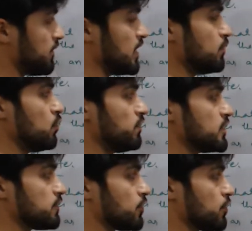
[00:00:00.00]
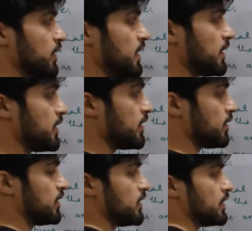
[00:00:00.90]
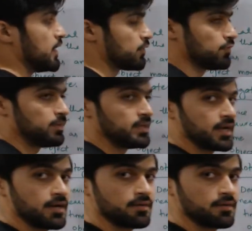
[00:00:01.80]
move this photo gate here, it will be at